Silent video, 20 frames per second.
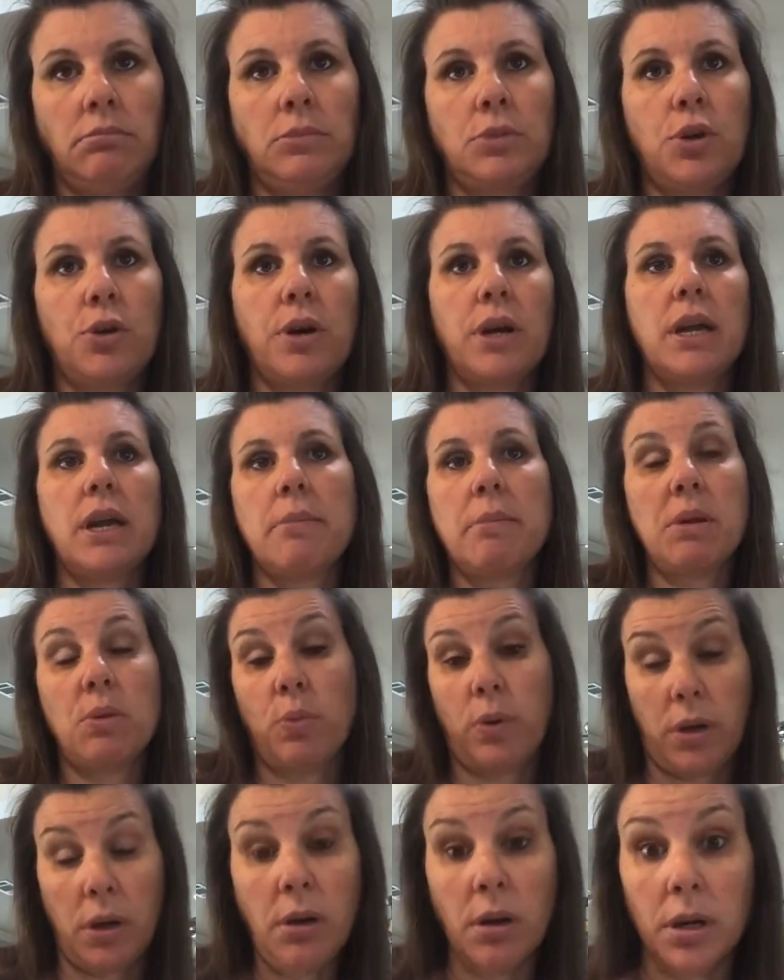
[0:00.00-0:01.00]
Or, I mean,
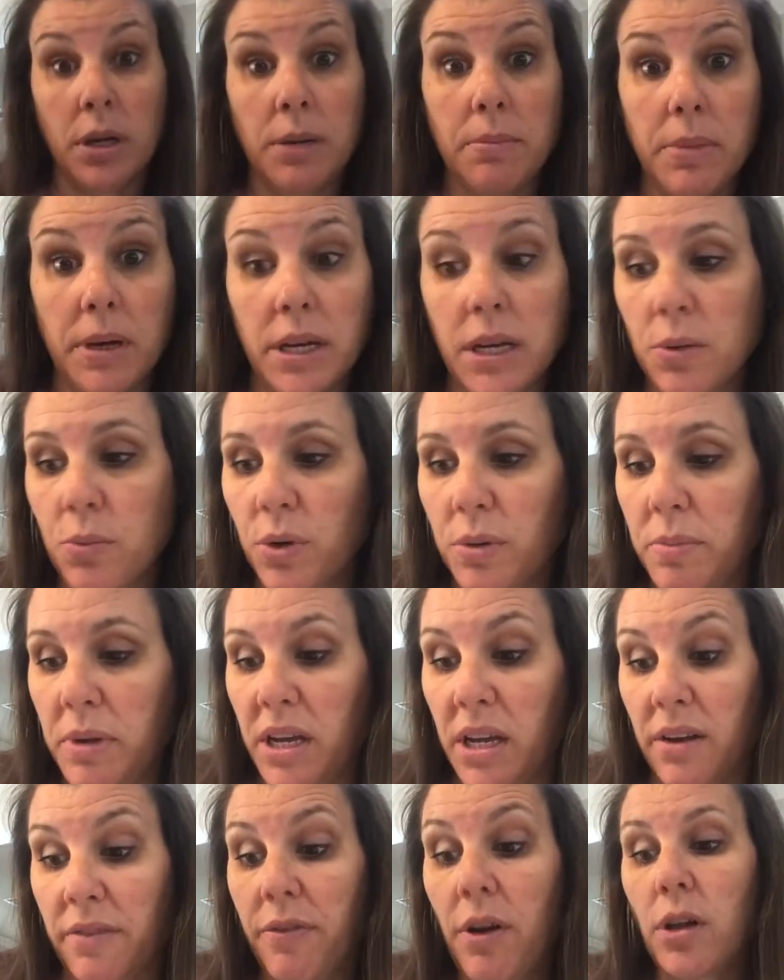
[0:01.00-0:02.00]
we could, but it would be
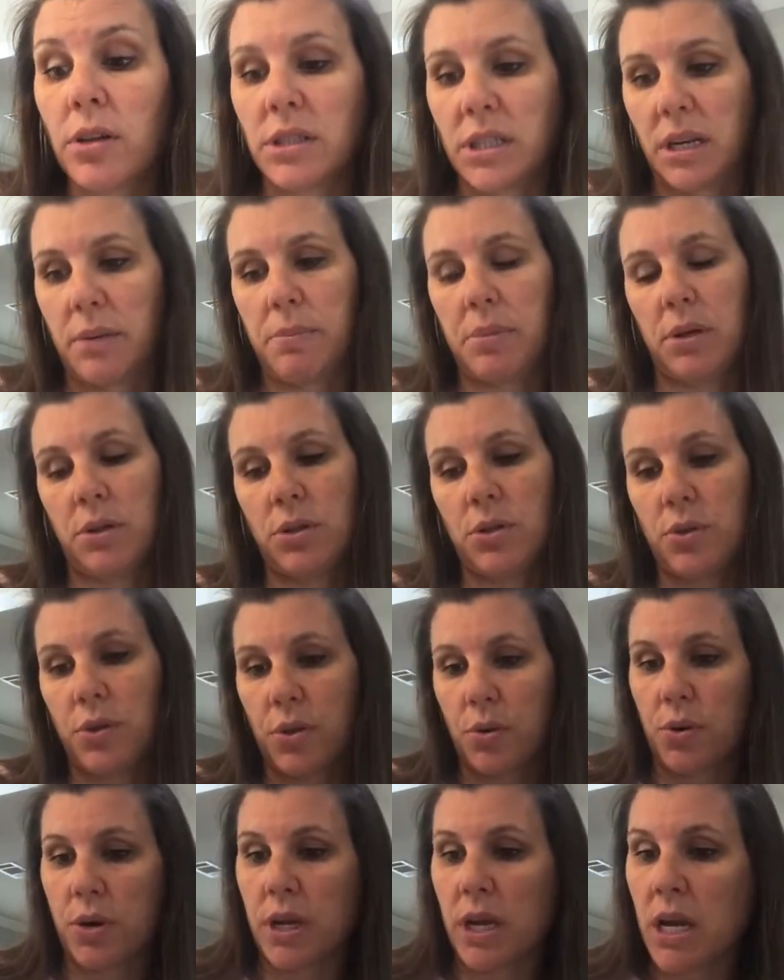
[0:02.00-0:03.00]
in a faulty appeal to
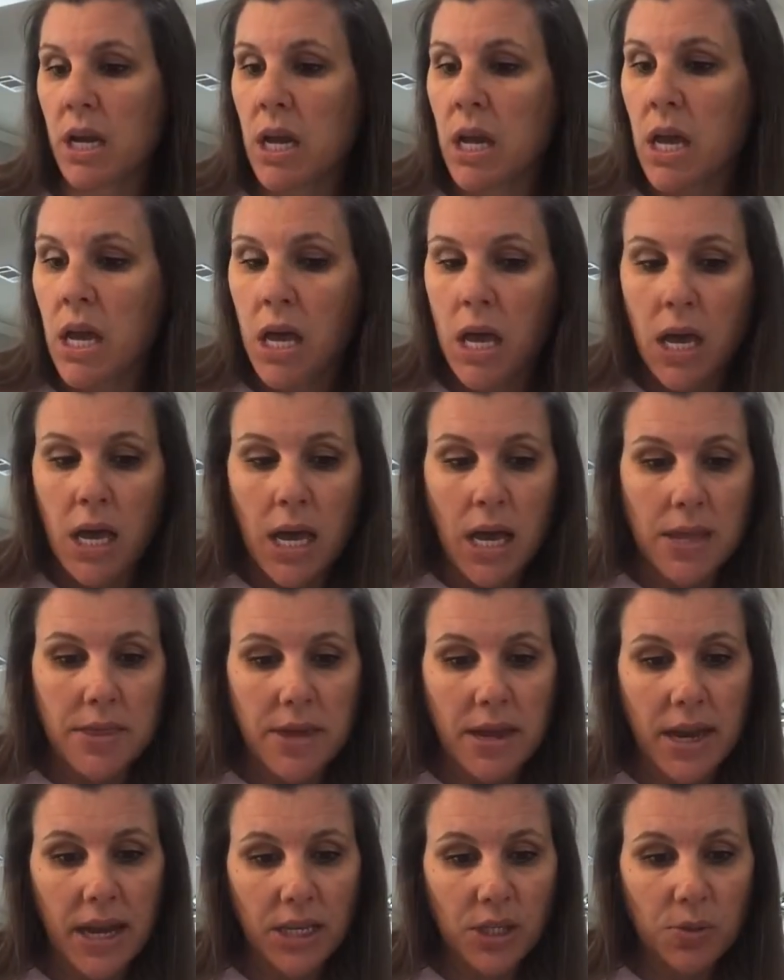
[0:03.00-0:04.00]
authority.
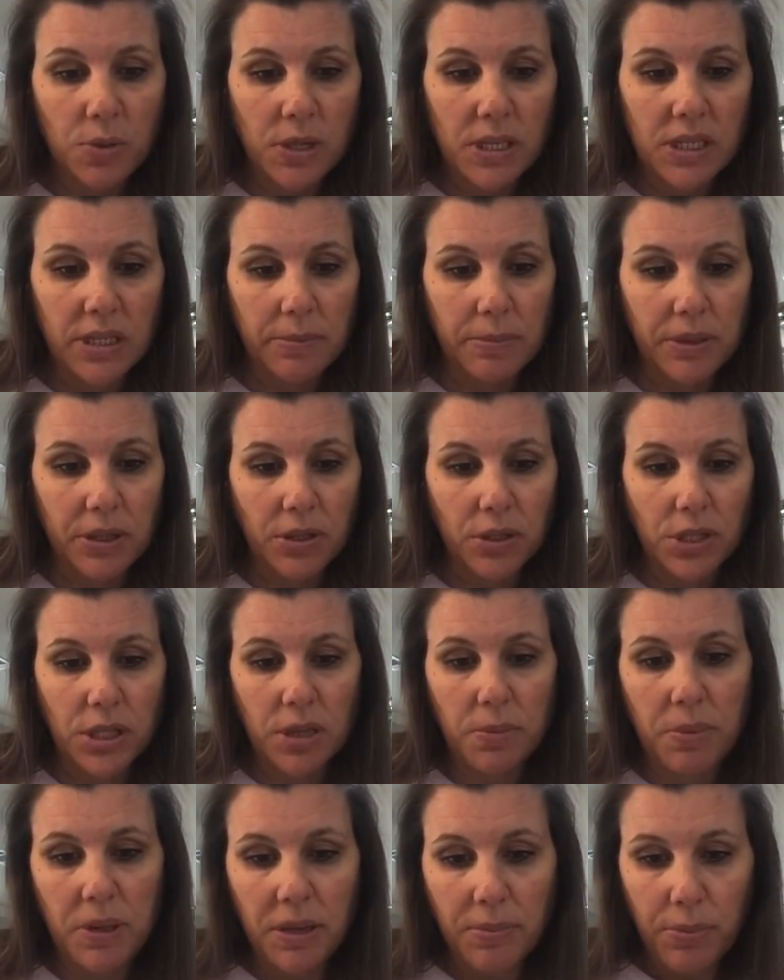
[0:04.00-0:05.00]
The next one is appeal to
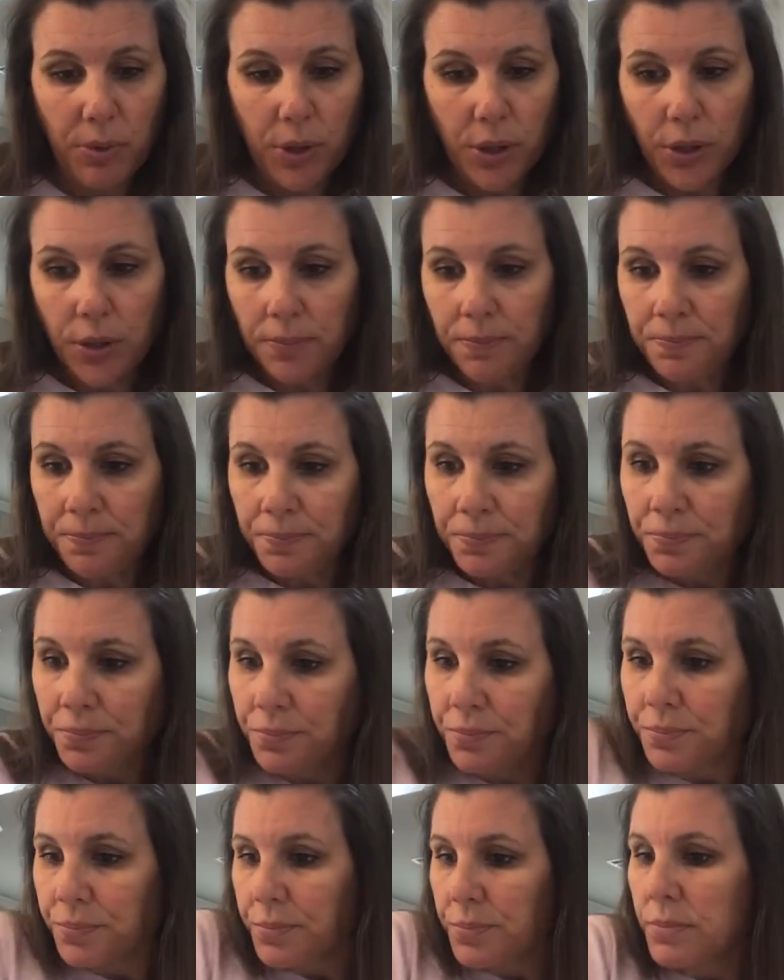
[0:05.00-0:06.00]
the people.
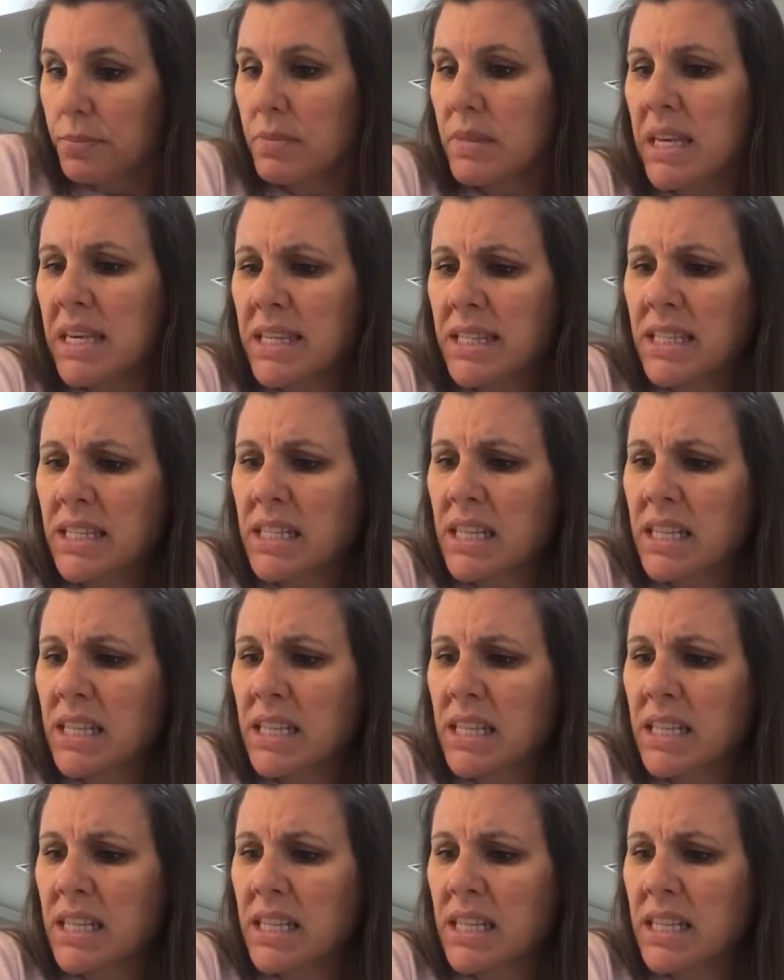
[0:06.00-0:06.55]
This is